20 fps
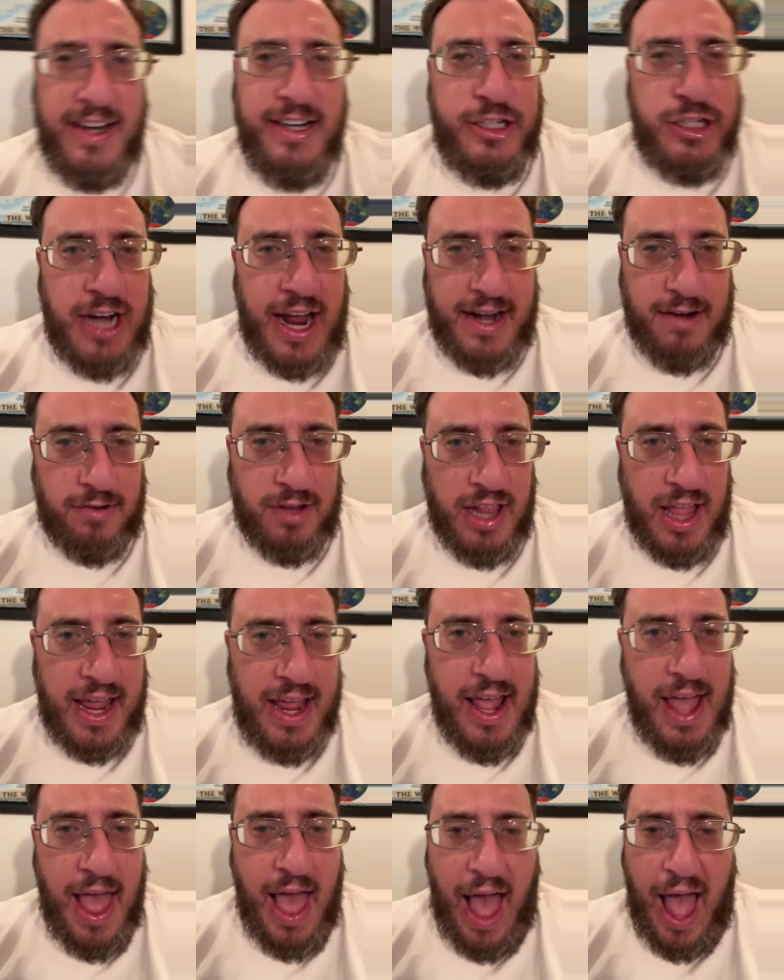generally
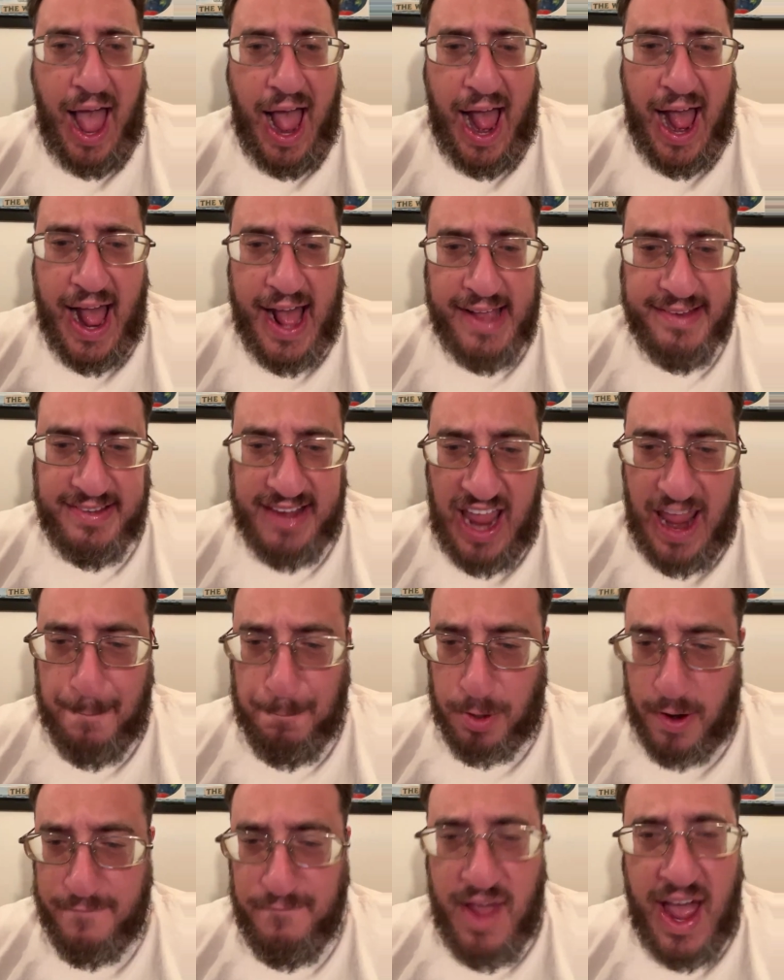as a
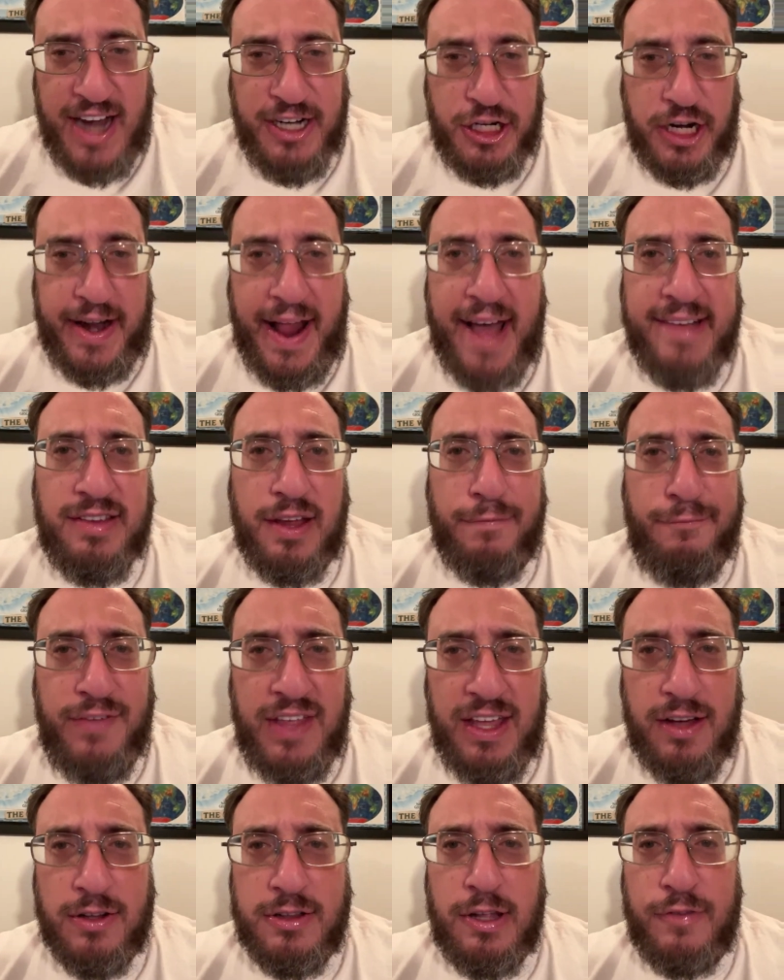profession, as a
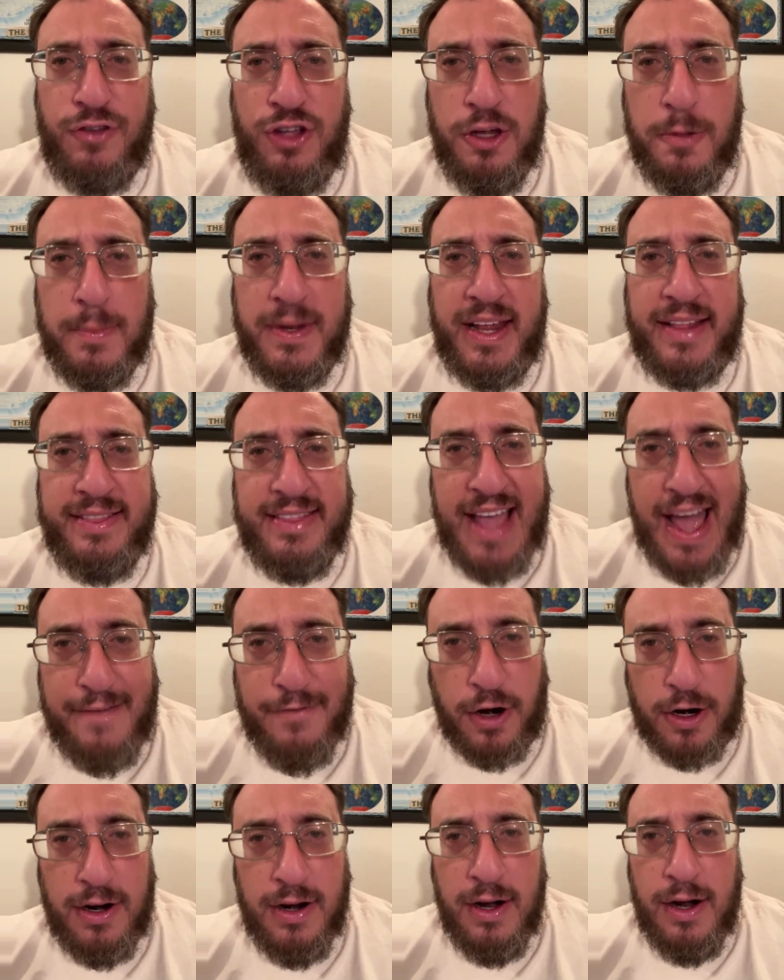field of human
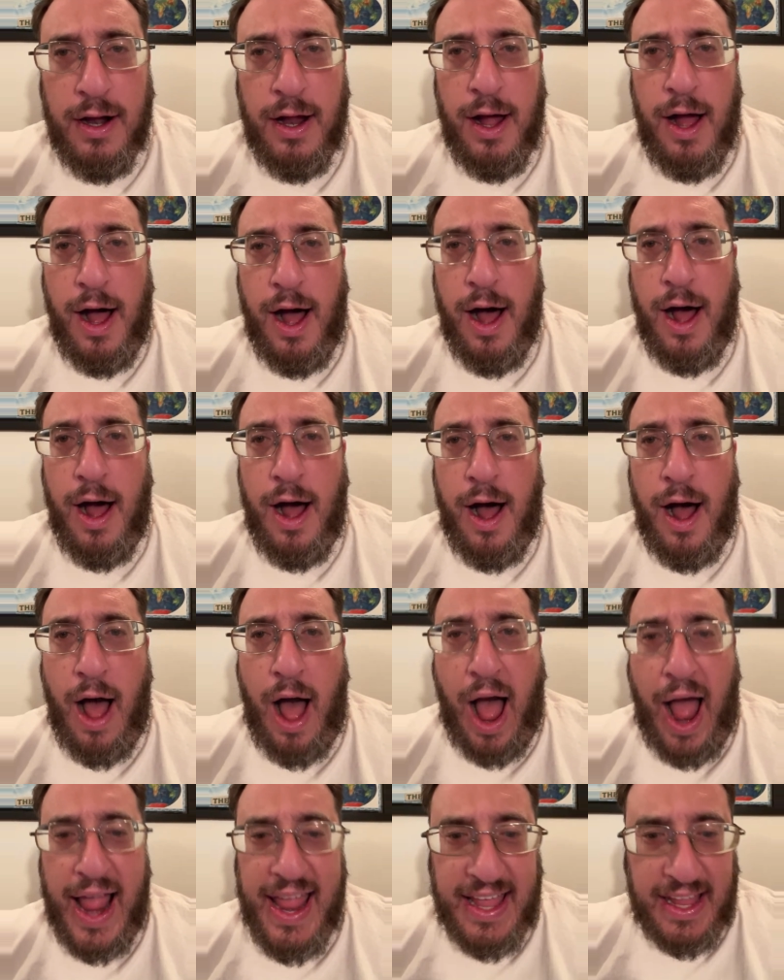endeavor. I